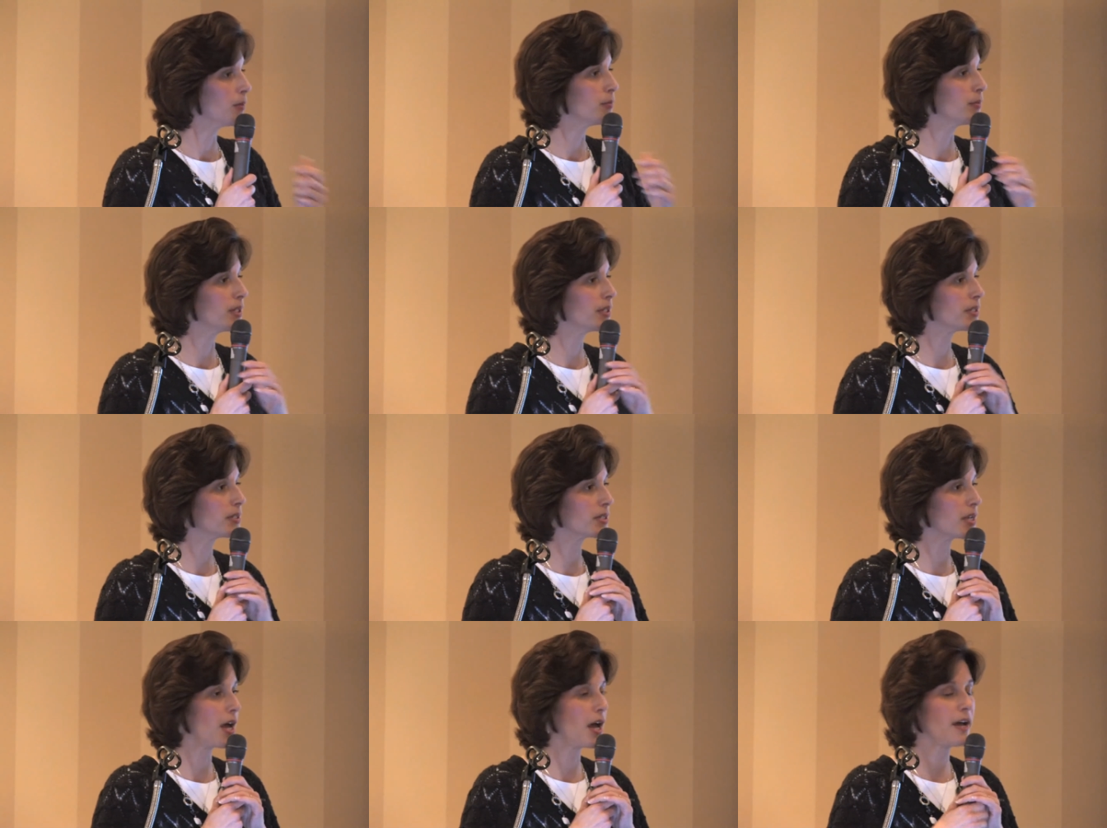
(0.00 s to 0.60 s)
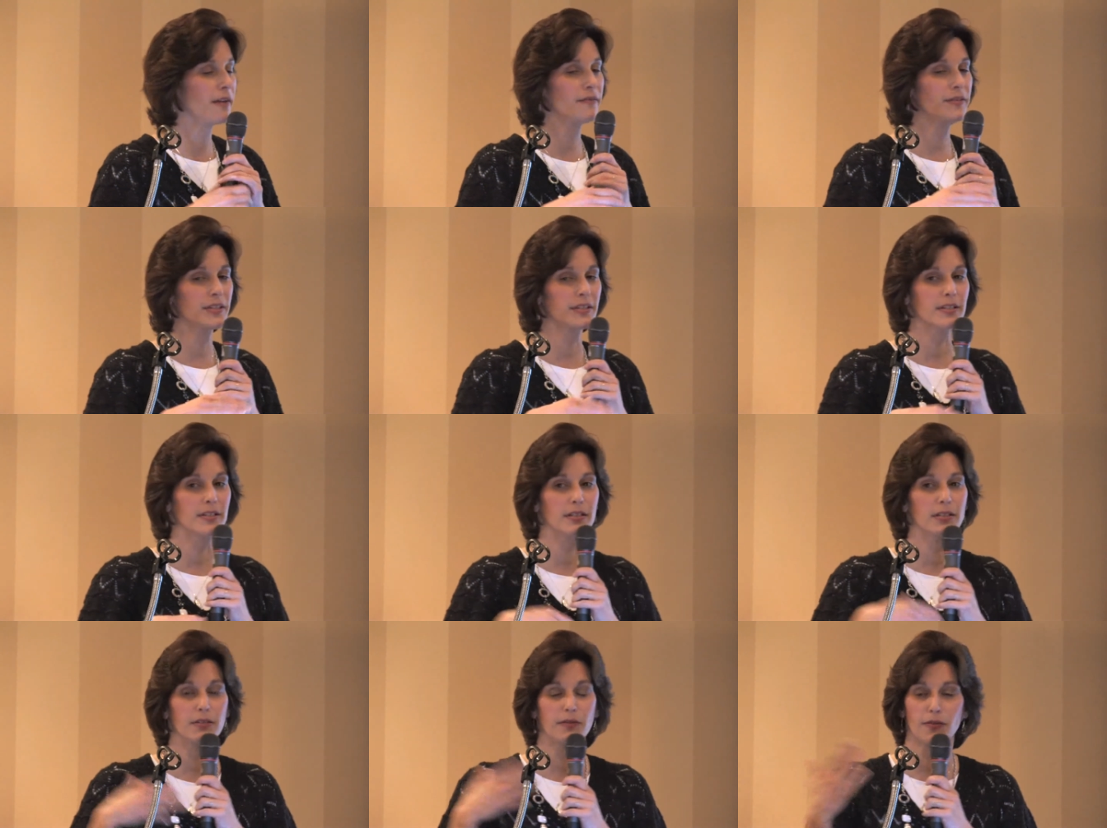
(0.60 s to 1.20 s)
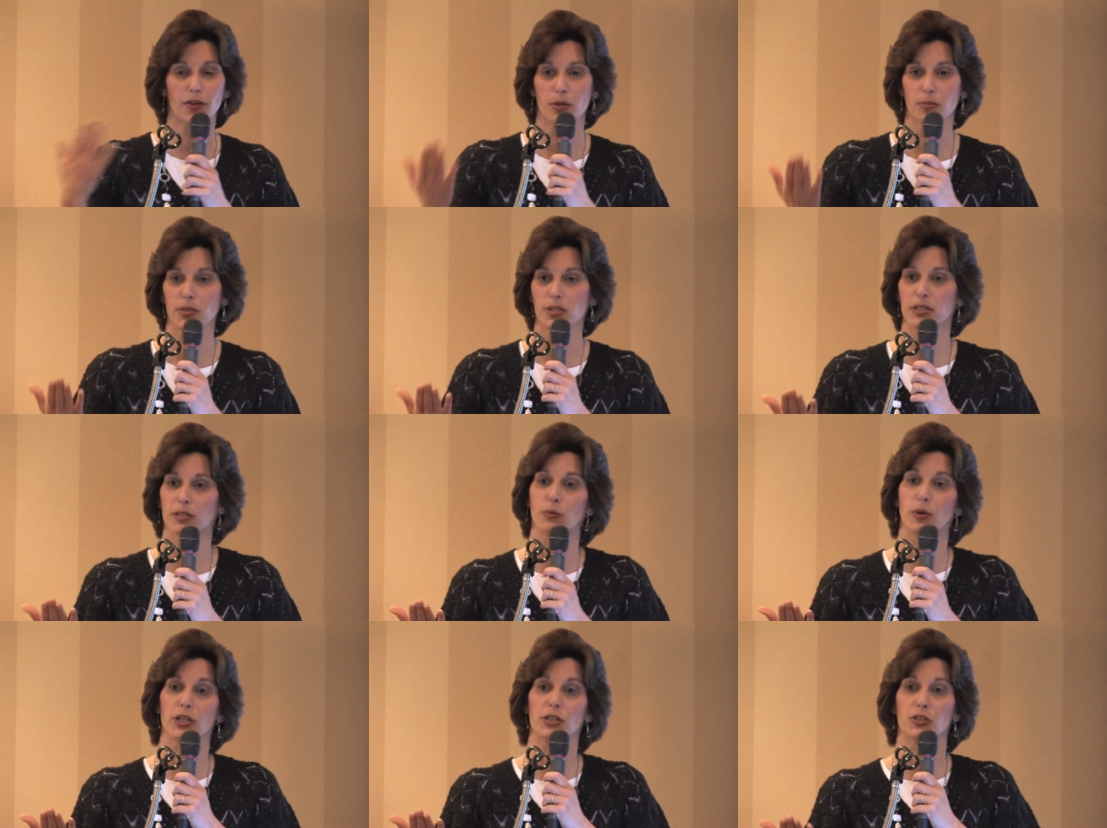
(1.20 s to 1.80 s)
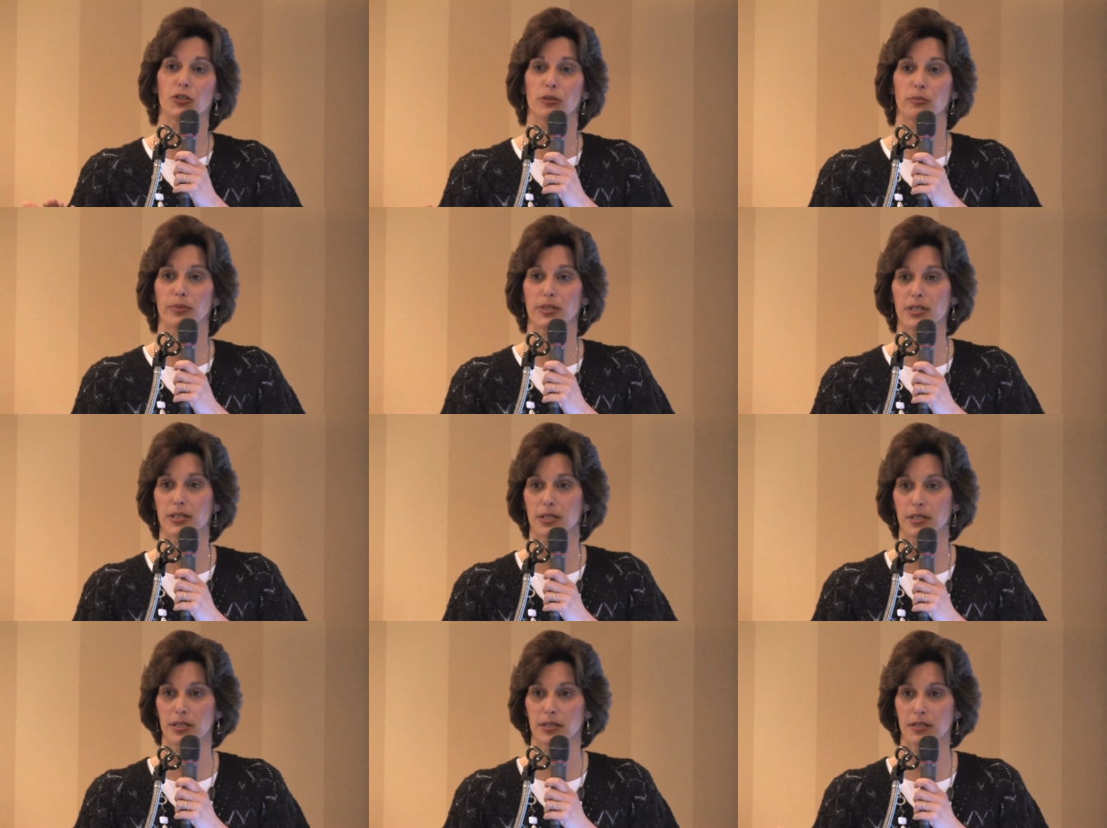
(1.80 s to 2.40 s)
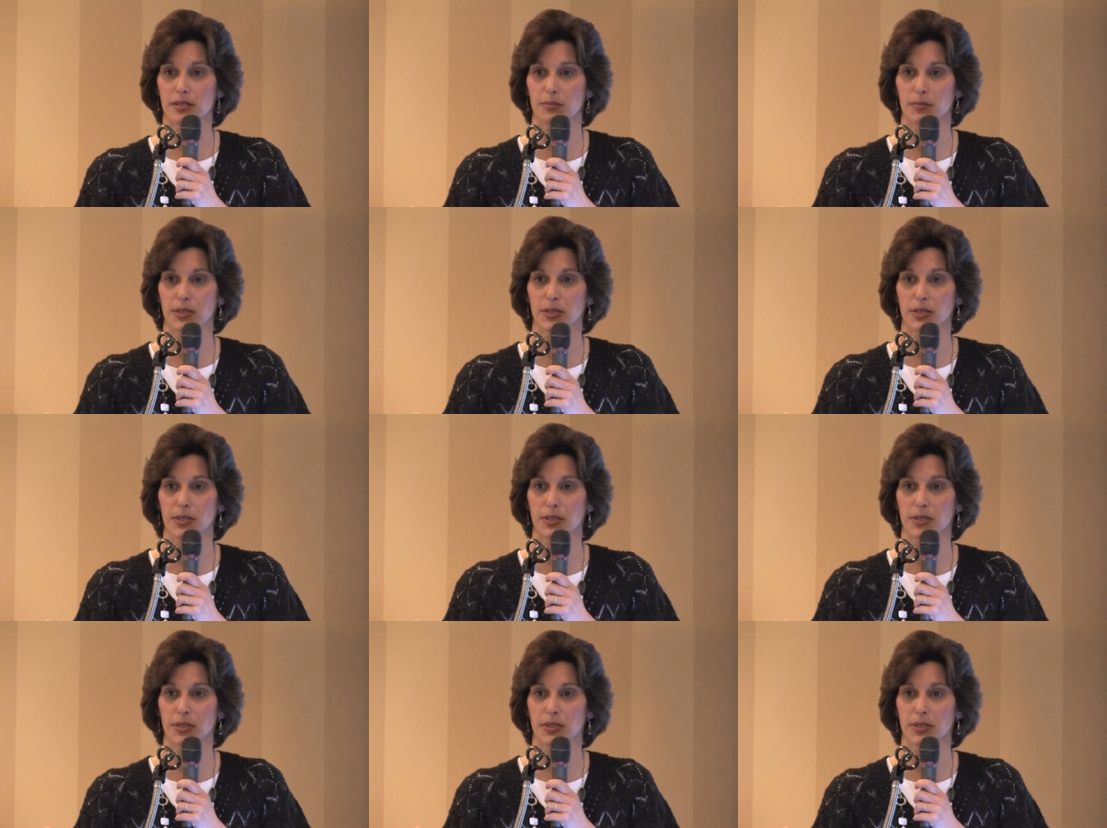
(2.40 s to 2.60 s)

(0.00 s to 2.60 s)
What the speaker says: Because obviously the pharmacy wants your business,